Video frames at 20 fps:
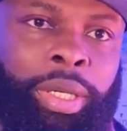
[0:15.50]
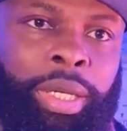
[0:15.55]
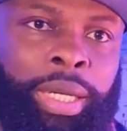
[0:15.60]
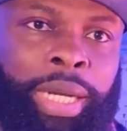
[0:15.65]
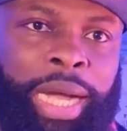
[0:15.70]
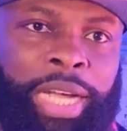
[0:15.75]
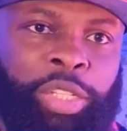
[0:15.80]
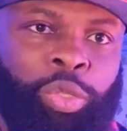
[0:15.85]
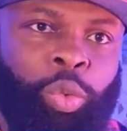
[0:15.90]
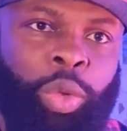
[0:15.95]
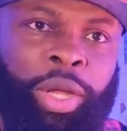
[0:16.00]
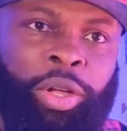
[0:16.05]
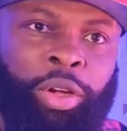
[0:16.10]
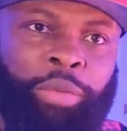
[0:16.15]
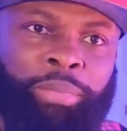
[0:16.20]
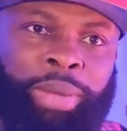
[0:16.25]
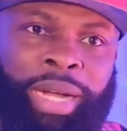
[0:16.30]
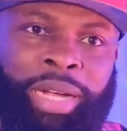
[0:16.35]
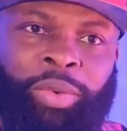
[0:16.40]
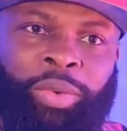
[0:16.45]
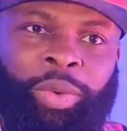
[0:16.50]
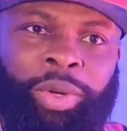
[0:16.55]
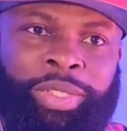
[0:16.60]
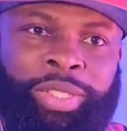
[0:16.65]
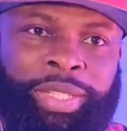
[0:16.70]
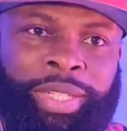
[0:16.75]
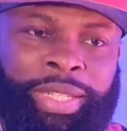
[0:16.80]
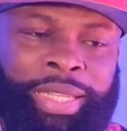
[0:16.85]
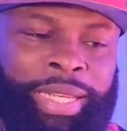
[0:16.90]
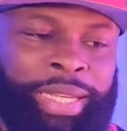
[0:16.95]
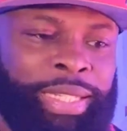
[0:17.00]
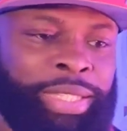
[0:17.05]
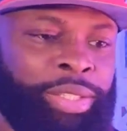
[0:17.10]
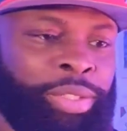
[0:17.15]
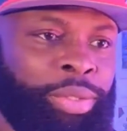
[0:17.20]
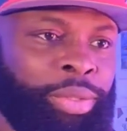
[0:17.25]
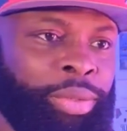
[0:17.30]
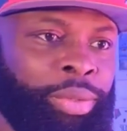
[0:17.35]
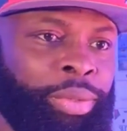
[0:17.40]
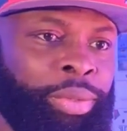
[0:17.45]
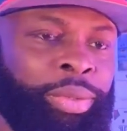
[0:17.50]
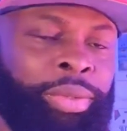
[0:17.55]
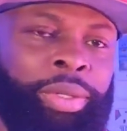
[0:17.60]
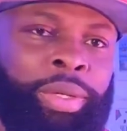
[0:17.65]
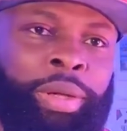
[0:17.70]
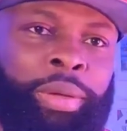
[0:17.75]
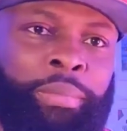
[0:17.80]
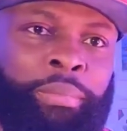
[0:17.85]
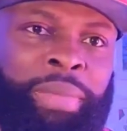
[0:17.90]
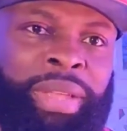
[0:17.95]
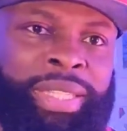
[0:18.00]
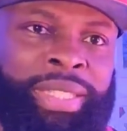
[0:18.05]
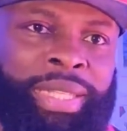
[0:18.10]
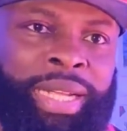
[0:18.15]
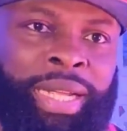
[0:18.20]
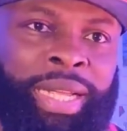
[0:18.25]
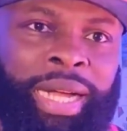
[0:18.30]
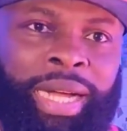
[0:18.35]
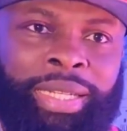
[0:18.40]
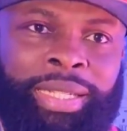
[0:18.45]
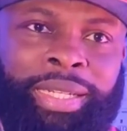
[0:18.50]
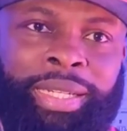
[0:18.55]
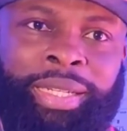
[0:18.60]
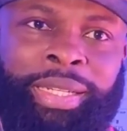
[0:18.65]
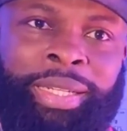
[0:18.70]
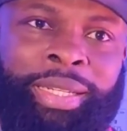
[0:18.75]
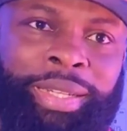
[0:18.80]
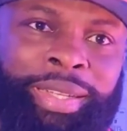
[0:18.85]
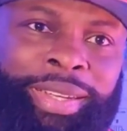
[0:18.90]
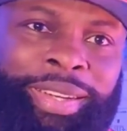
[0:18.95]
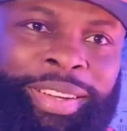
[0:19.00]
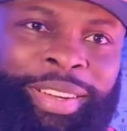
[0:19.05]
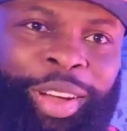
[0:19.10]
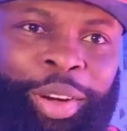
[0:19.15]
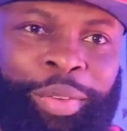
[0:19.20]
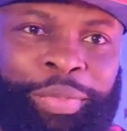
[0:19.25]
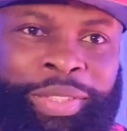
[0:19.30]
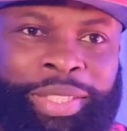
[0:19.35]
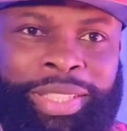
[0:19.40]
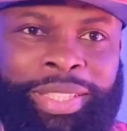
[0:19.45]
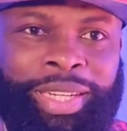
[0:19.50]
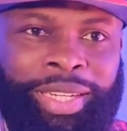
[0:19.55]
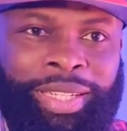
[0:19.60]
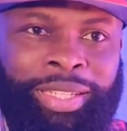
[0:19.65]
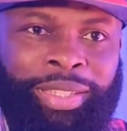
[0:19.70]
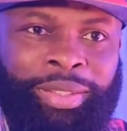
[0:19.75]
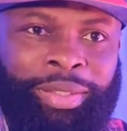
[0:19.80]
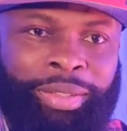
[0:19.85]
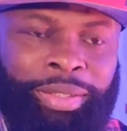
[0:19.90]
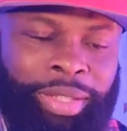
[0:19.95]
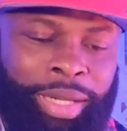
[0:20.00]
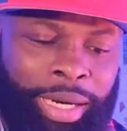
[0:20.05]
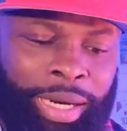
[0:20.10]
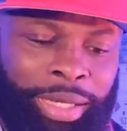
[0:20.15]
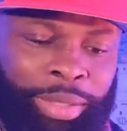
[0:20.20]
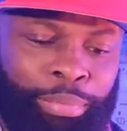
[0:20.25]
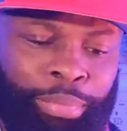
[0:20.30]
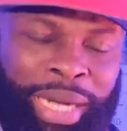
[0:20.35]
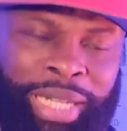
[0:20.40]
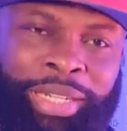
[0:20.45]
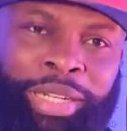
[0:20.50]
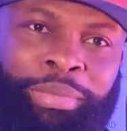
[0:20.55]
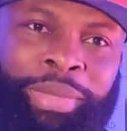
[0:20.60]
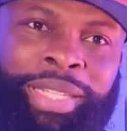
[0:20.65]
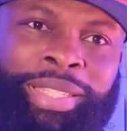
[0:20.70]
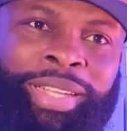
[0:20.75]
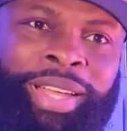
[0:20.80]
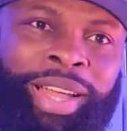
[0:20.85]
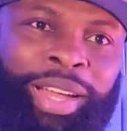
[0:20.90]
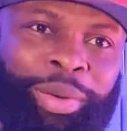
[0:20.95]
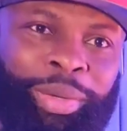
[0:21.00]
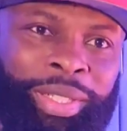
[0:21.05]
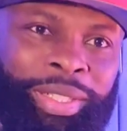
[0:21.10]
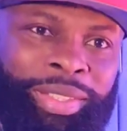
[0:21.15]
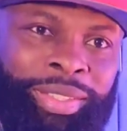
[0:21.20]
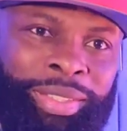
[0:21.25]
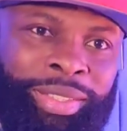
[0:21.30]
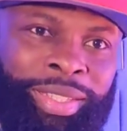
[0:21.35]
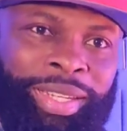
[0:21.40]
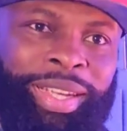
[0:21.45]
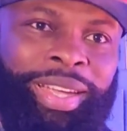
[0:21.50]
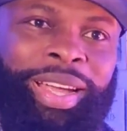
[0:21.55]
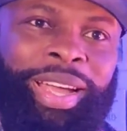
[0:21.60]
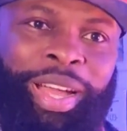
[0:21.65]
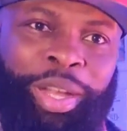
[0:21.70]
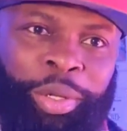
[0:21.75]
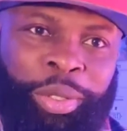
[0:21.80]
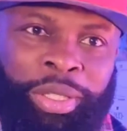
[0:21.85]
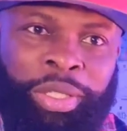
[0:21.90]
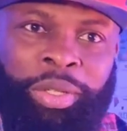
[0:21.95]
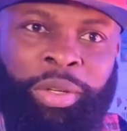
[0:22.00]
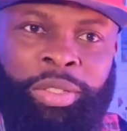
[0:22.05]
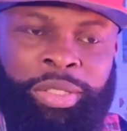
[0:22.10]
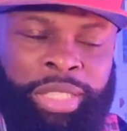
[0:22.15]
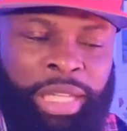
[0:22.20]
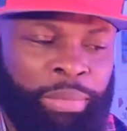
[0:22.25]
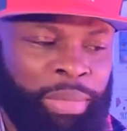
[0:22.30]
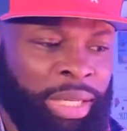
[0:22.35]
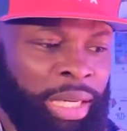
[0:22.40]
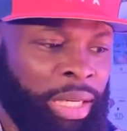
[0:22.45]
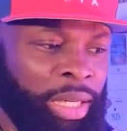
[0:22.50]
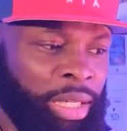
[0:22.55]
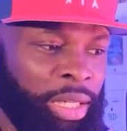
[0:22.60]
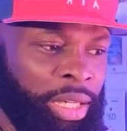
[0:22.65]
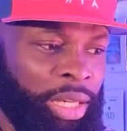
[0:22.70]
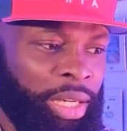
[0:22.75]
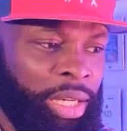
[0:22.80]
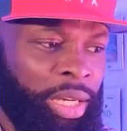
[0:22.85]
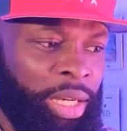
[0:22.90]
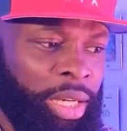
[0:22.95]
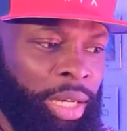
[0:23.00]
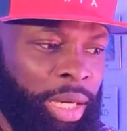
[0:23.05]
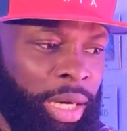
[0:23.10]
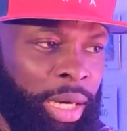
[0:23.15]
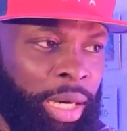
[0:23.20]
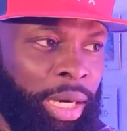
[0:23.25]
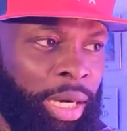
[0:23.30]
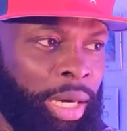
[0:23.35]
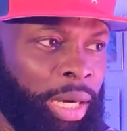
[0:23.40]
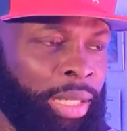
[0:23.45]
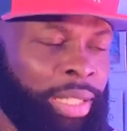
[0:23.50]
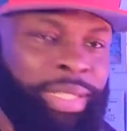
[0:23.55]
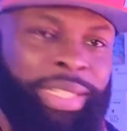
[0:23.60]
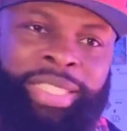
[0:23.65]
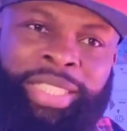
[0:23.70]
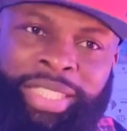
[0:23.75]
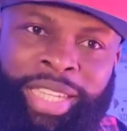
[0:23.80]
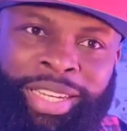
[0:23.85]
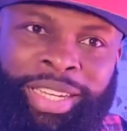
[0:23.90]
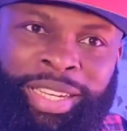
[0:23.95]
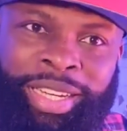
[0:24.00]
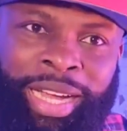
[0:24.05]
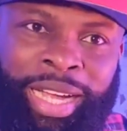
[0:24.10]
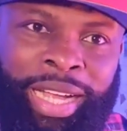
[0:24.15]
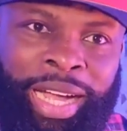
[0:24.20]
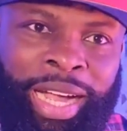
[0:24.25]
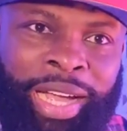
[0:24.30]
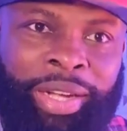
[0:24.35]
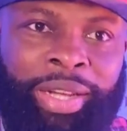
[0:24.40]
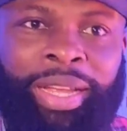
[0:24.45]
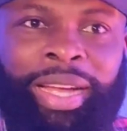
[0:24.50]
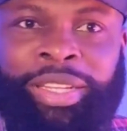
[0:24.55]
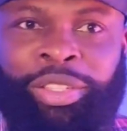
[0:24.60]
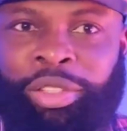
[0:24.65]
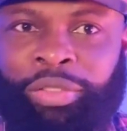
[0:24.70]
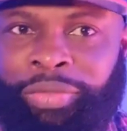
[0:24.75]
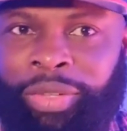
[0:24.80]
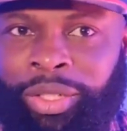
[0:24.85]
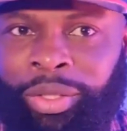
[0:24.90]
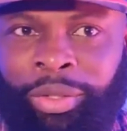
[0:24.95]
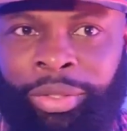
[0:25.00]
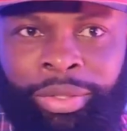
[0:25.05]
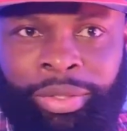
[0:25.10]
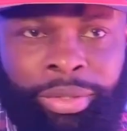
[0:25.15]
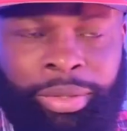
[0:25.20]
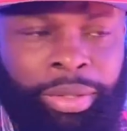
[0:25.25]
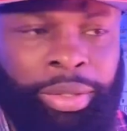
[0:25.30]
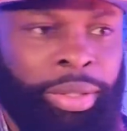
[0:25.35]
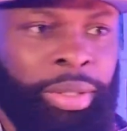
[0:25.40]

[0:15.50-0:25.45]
Guys, welcome back once again to MrCandyLuv channel, and my name is Henry Ozemina. In this channel, I react to videos,